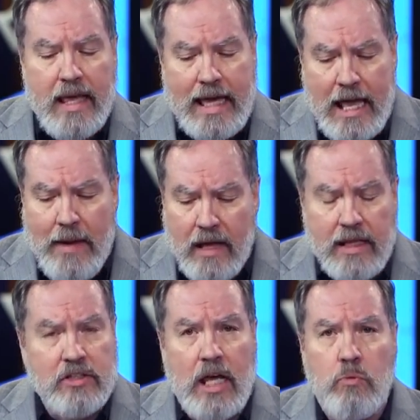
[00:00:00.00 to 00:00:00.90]
They came
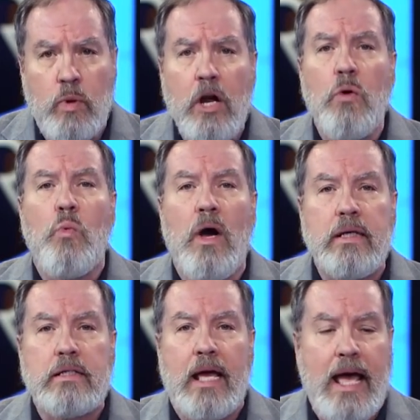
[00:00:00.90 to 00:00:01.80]
out, they said, we don't
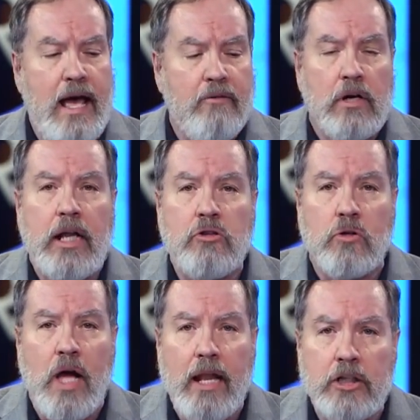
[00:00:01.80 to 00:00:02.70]
want to have an
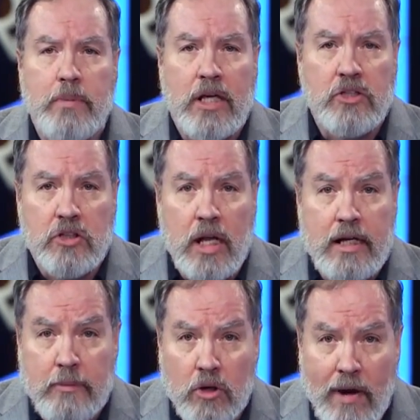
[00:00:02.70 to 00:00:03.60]
electoral college because it's
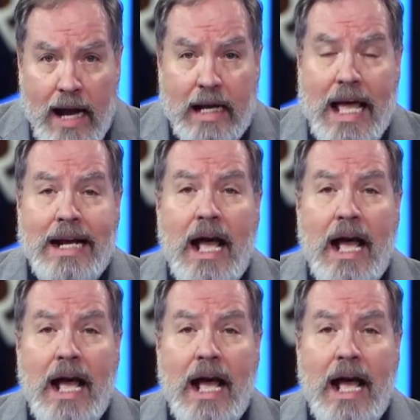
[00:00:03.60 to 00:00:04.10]
undemocratic,